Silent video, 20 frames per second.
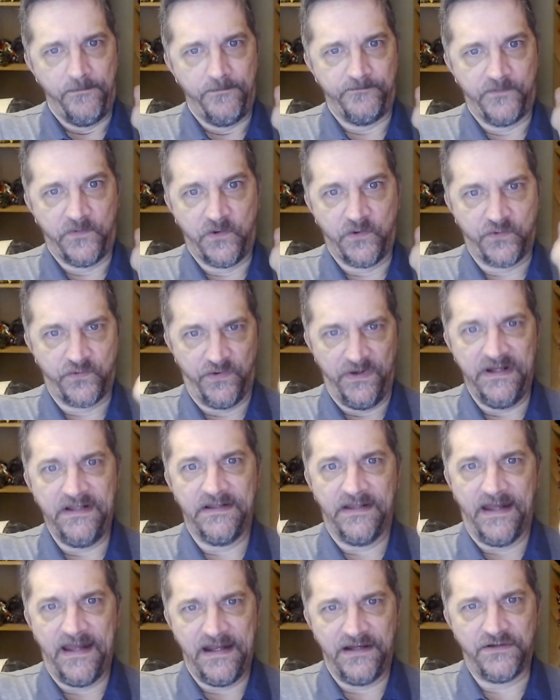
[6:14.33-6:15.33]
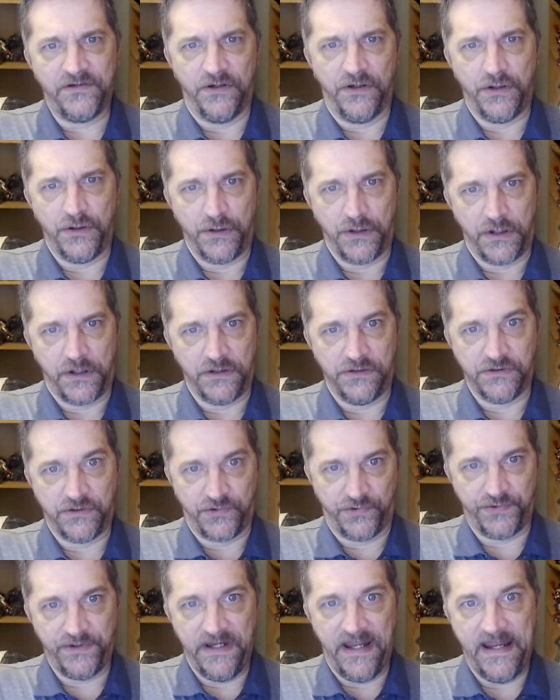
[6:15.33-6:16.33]
Green Lantern can
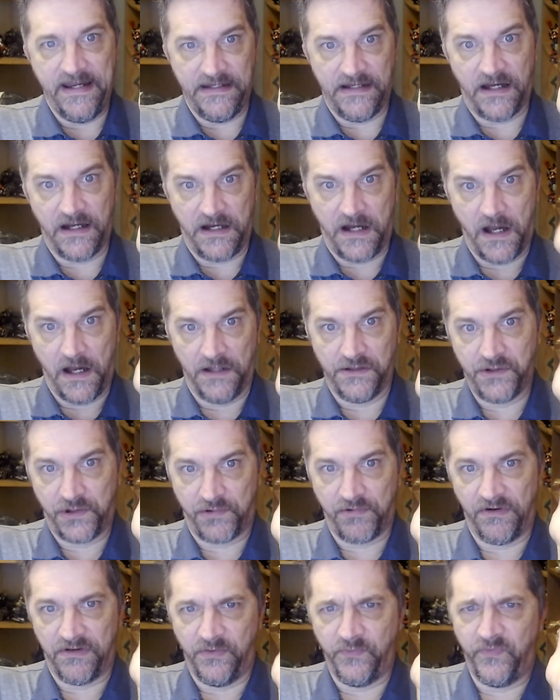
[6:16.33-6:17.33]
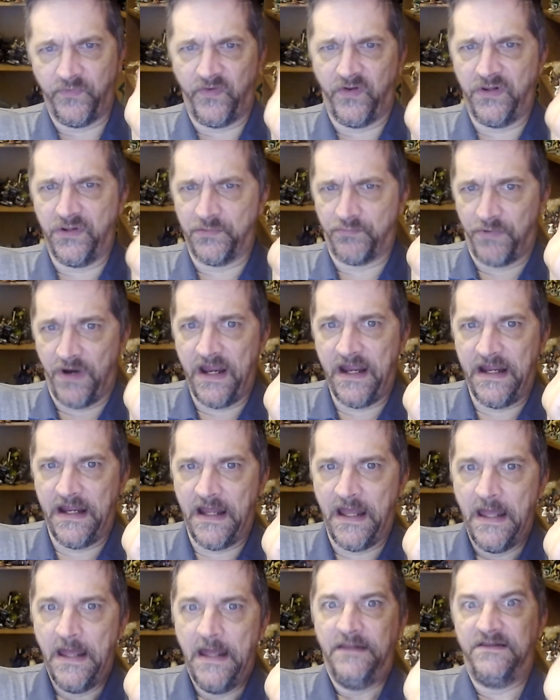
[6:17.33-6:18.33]
create a construct with his ring
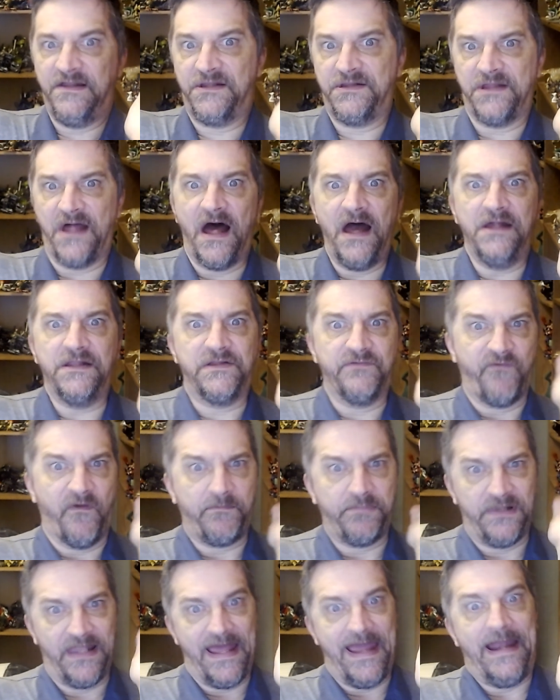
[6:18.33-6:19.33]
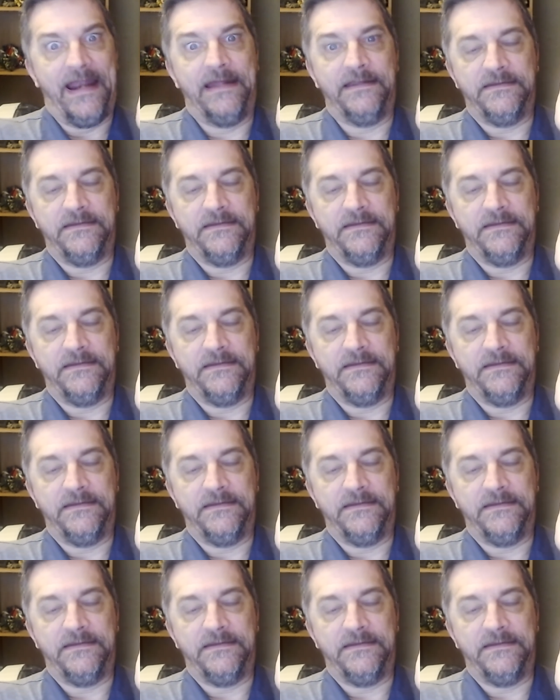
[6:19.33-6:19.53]
the size of a planet.